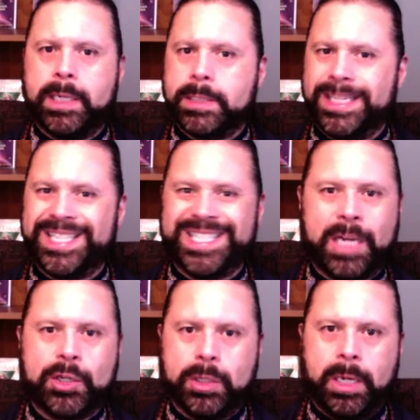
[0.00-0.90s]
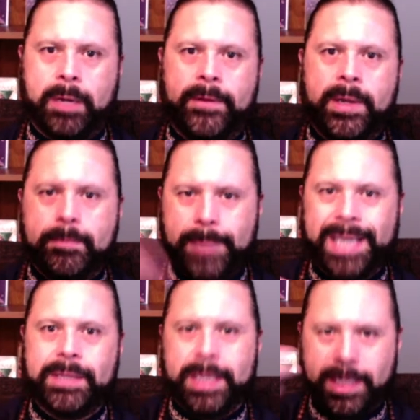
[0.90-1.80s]
a succession of
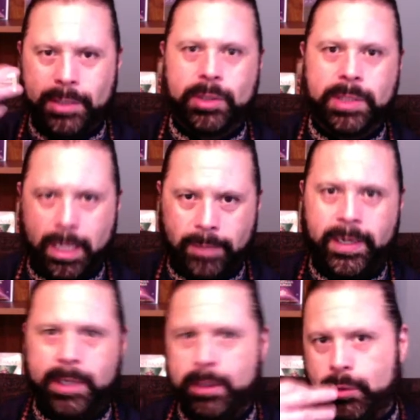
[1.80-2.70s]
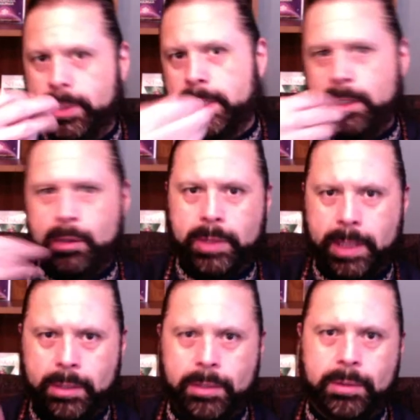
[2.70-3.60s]
bad things just kind of hit you and hit you and
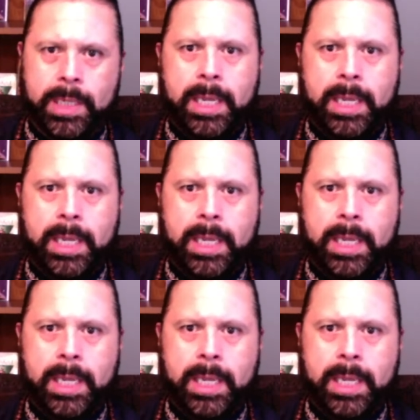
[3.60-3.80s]
hit you.